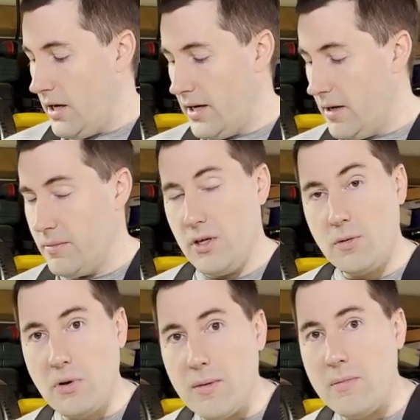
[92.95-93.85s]
Um, you
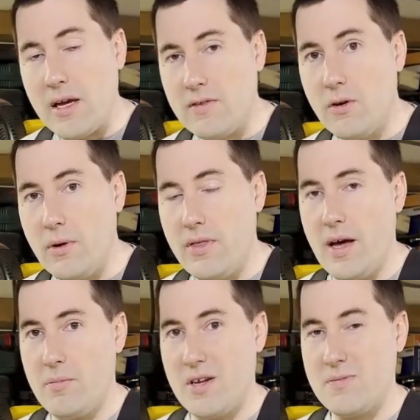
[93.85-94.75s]
could probably make do with
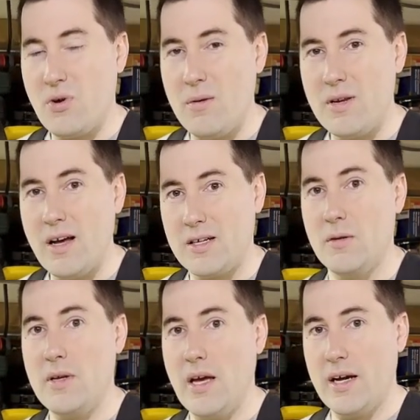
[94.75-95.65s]
that, but it's probably not
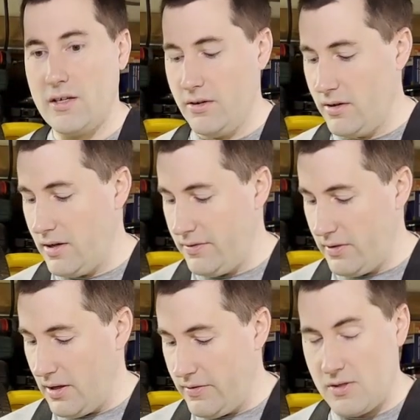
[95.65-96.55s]
going to be accurate enough.
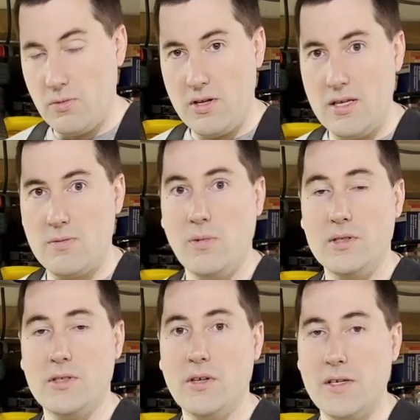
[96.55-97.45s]
If it's one of these
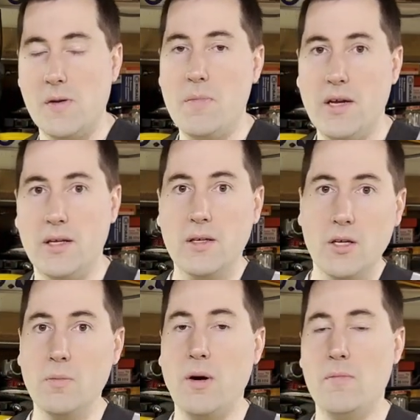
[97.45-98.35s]
ones that are nice and big,
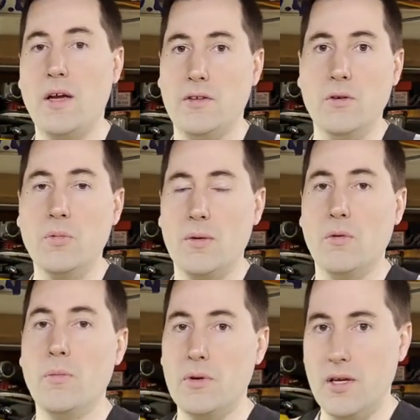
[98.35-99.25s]
you could probably make do. It
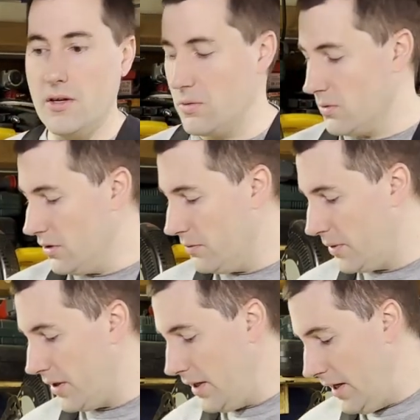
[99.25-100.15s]
probably won't be the end of the world,
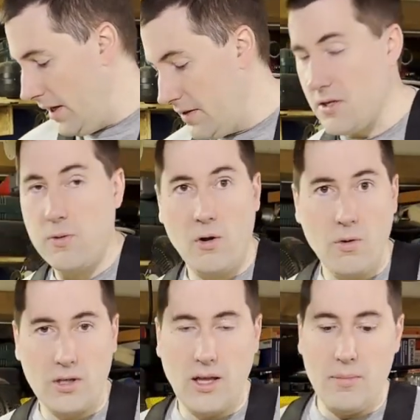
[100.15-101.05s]
but this one will
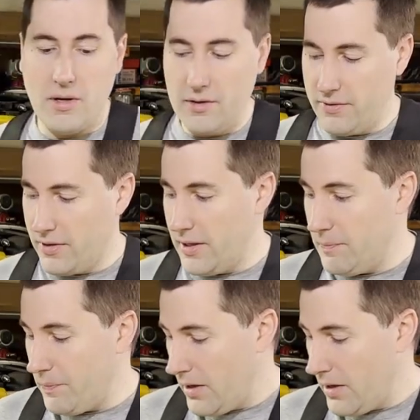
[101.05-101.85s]
work a lot better for that.